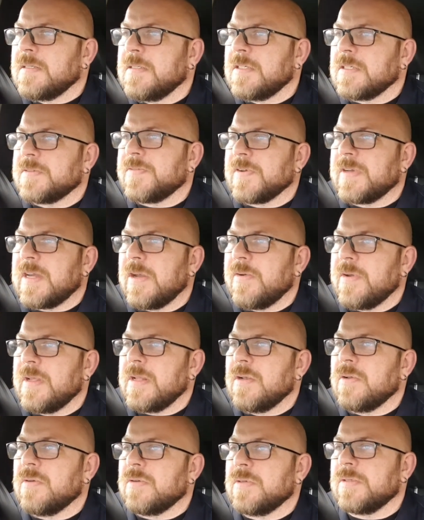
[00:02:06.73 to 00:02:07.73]
just for Kerry
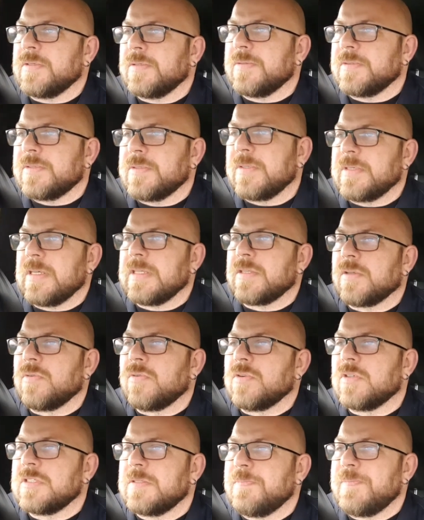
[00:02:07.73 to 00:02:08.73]
alone to get the
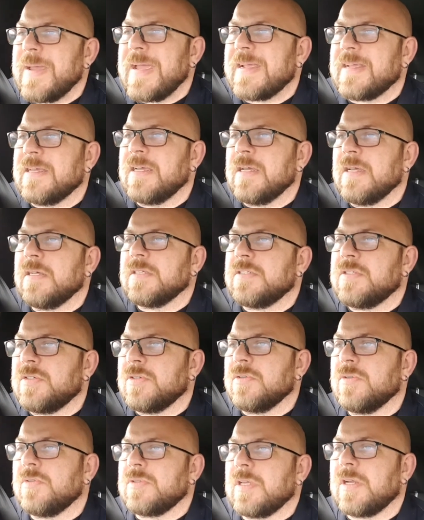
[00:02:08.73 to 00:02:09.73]
roads back
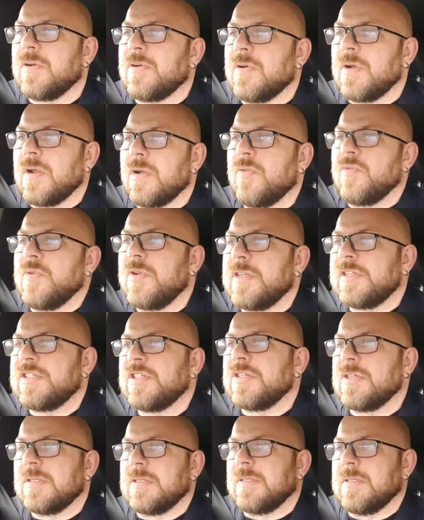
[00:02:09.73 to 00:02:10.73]
to their
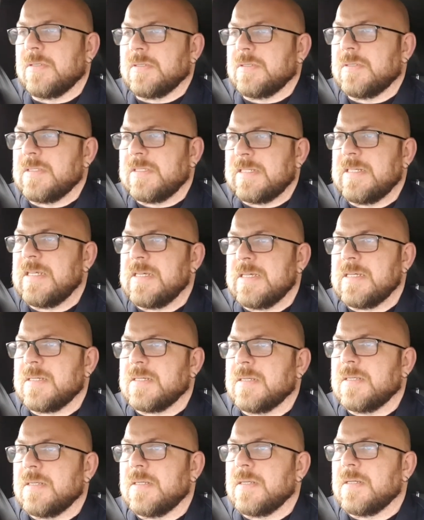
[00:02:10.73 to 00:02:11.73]
original state.